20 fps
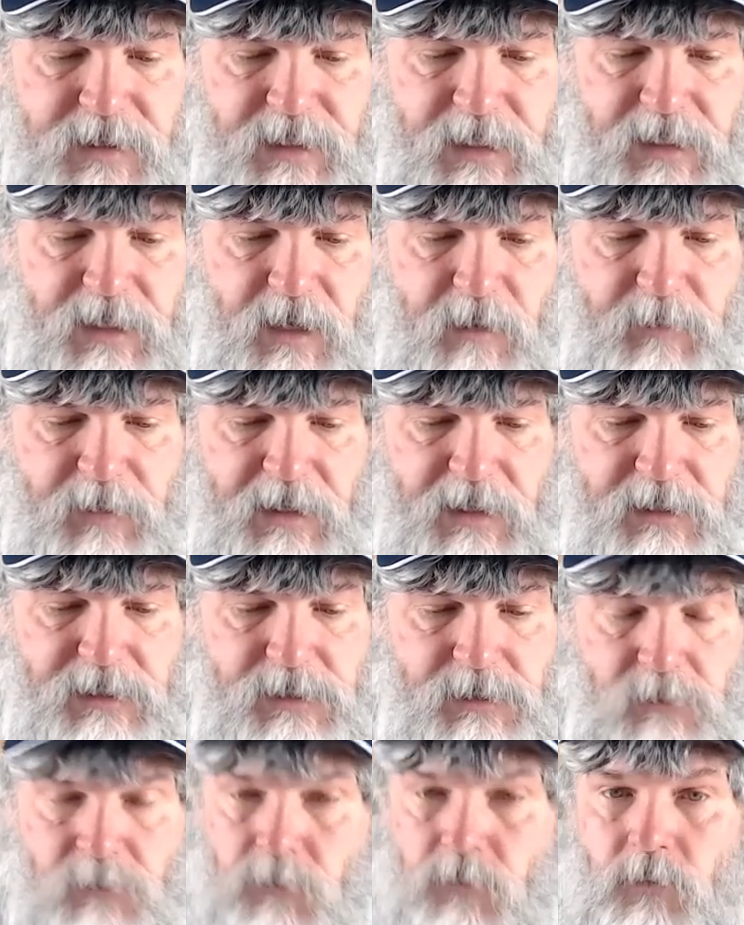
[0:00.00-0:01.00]
companies.
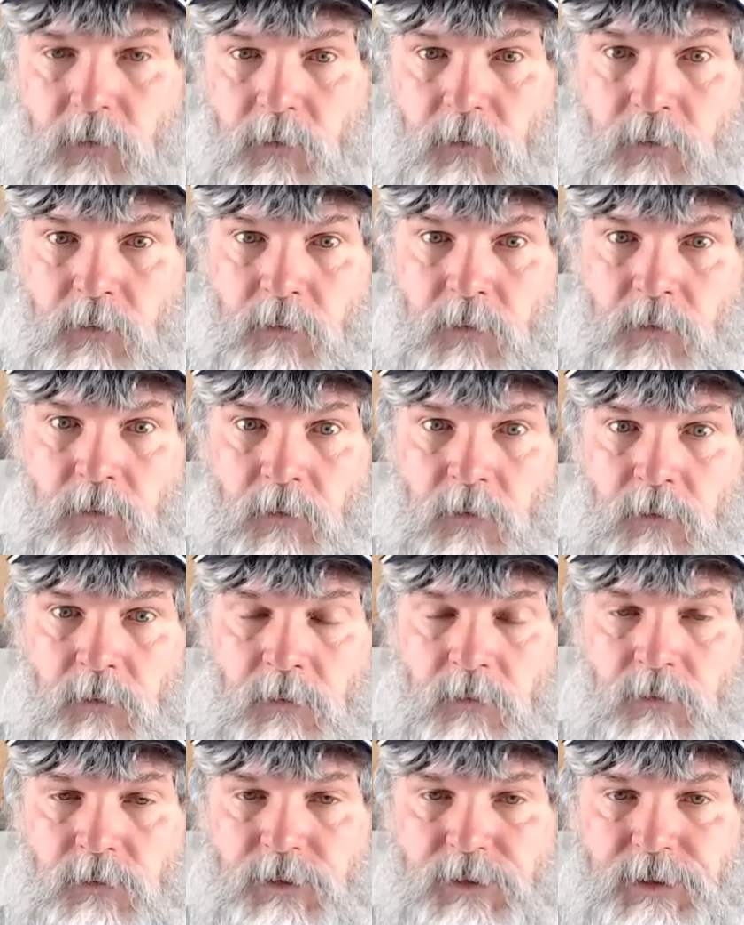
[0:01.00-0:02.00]
Ooh,
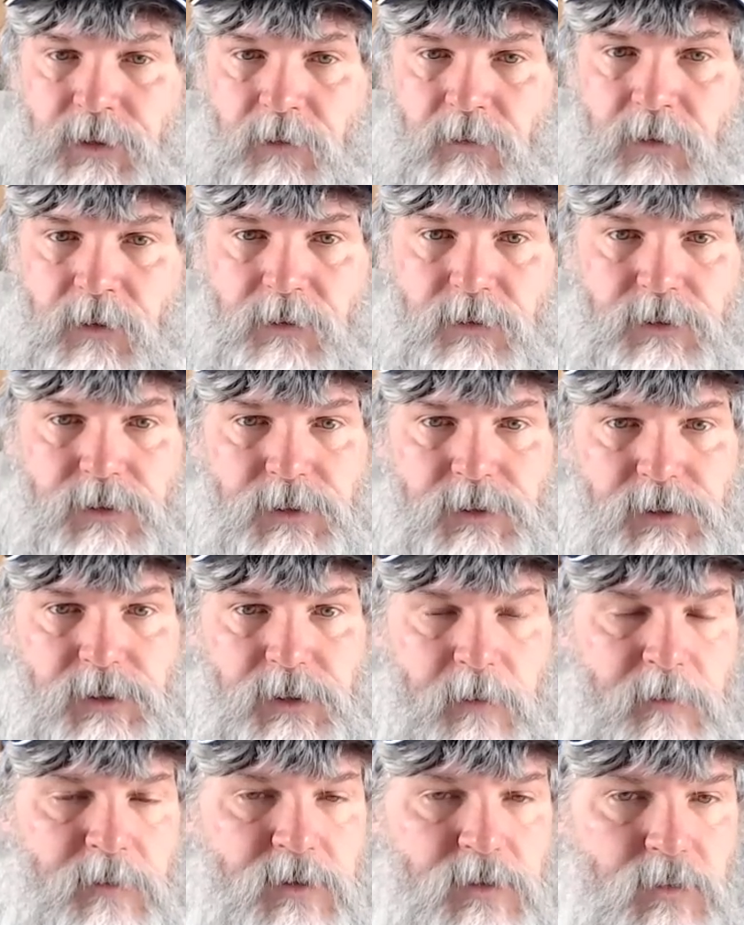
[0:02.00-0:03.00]
so there's
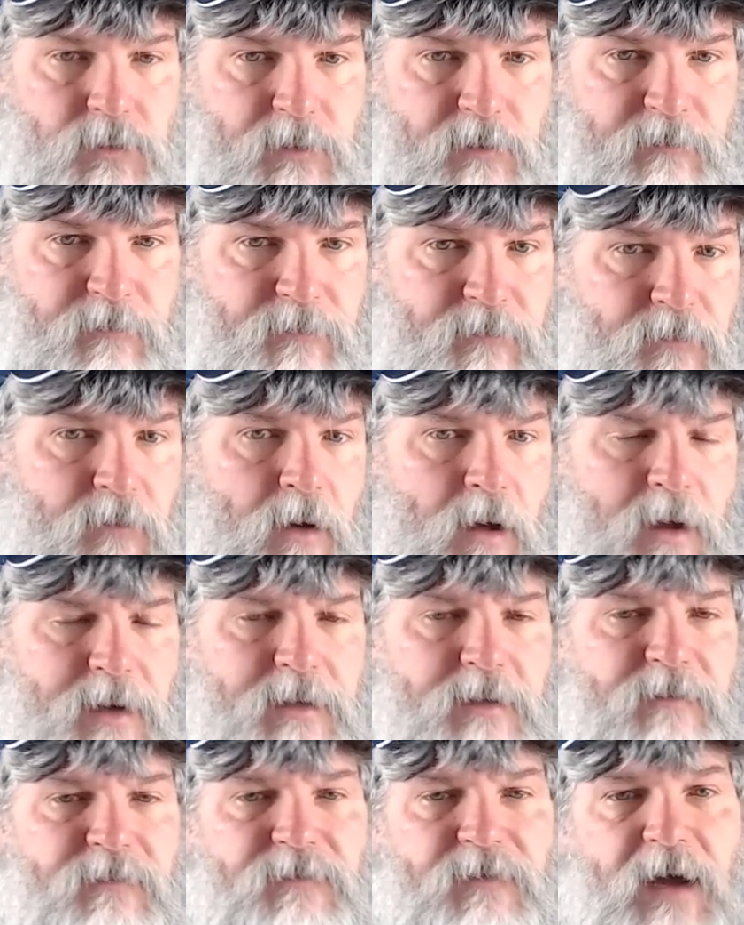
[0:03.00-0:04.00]
some sort of fraud in
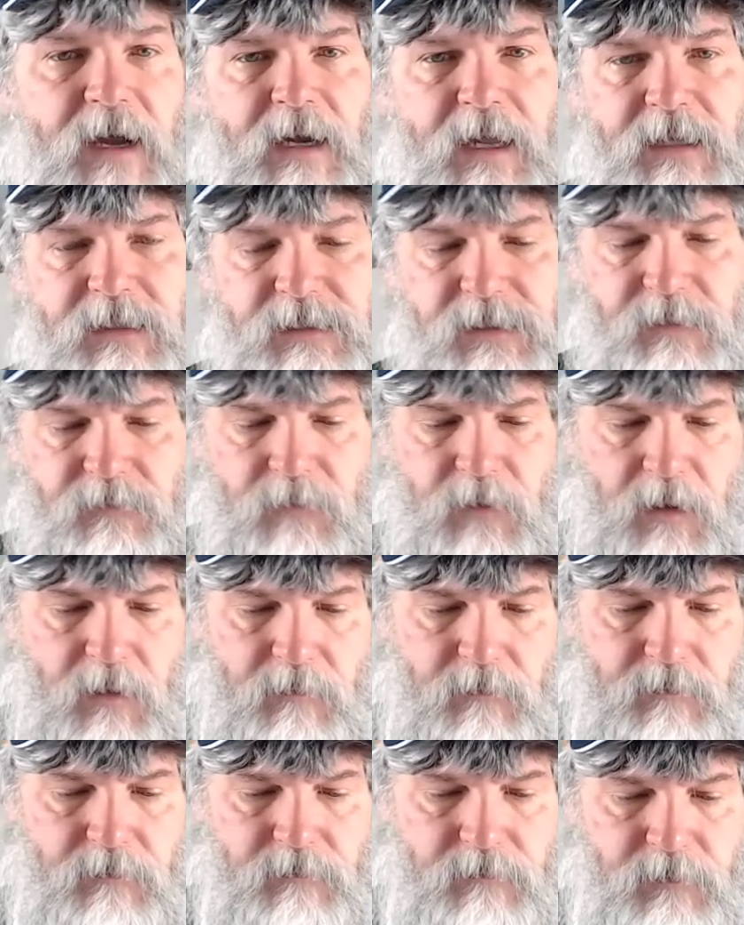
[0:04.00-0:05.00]
the financing realm.
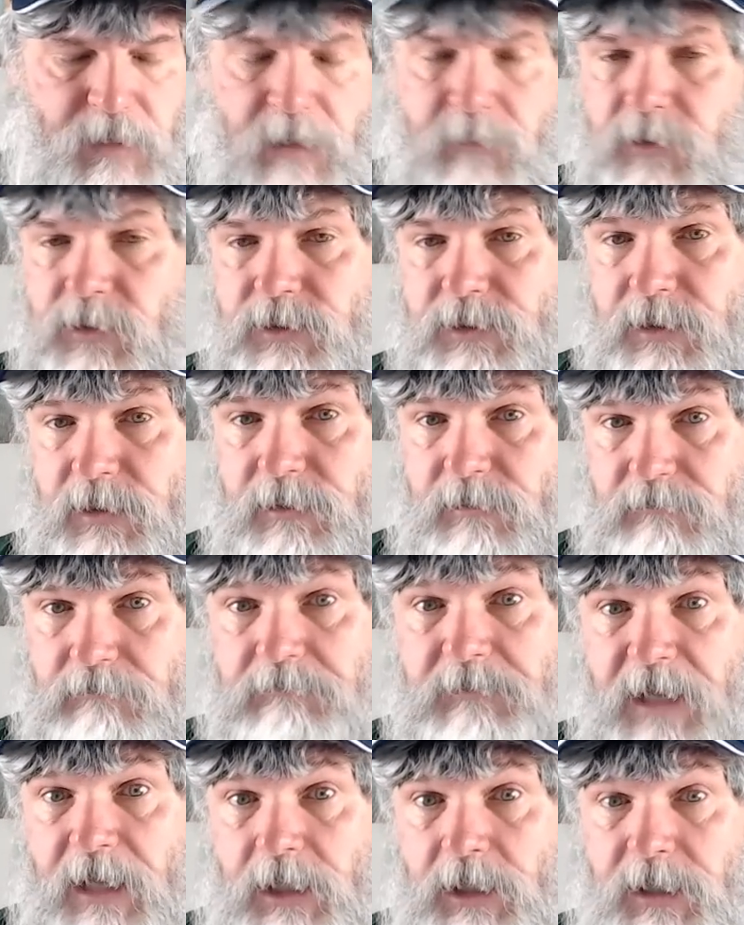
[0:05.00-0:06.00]
Maybe you should
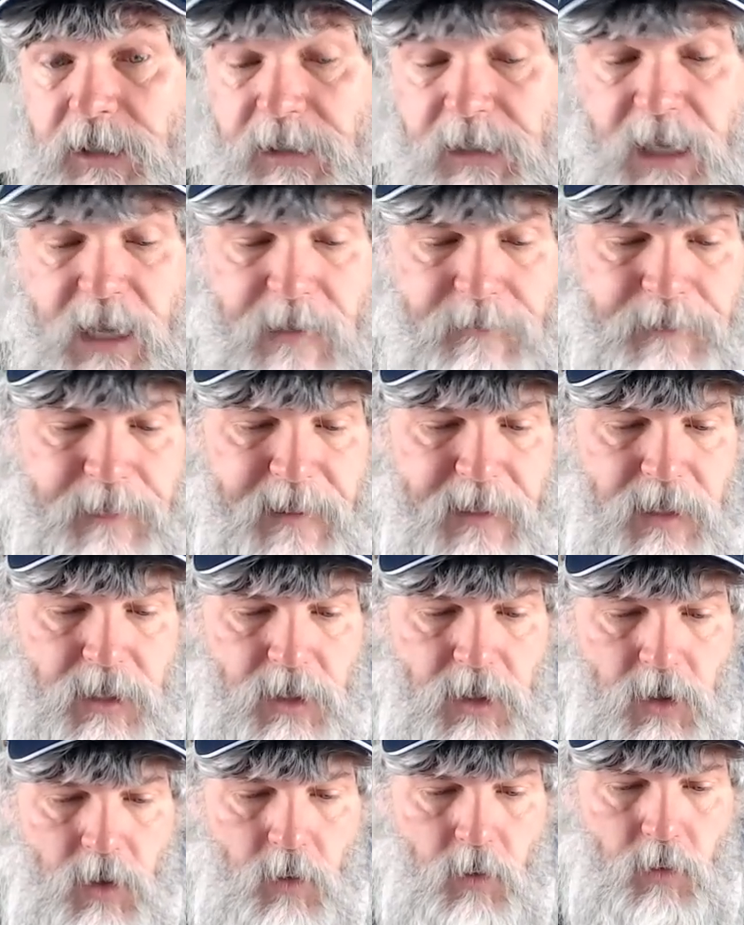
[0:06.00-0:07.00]
take a look at that.
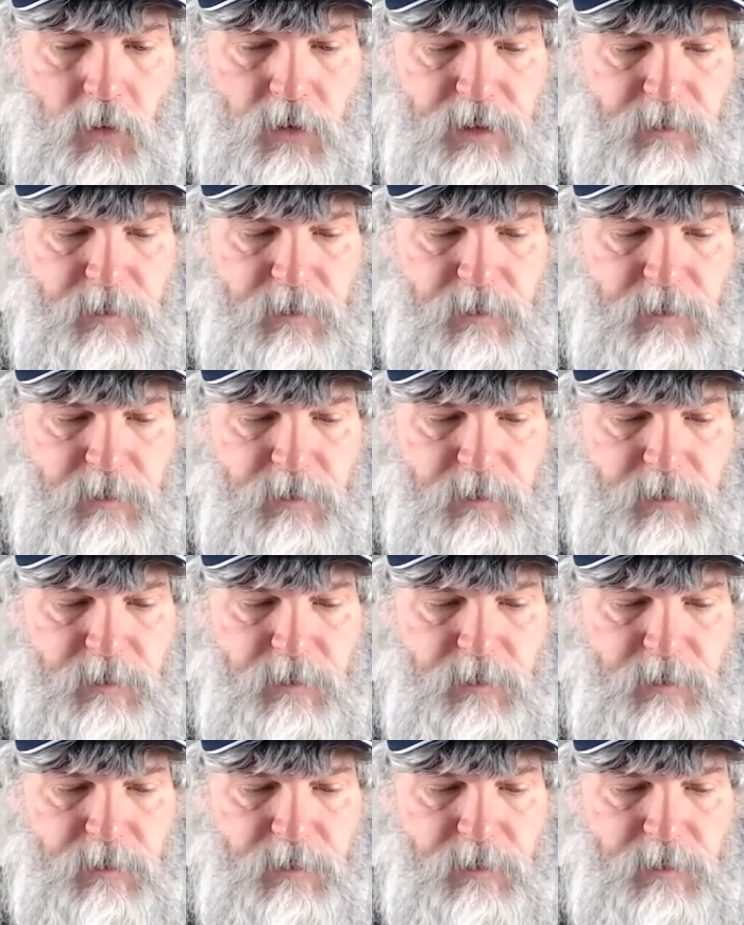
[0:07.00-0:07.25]
Or to be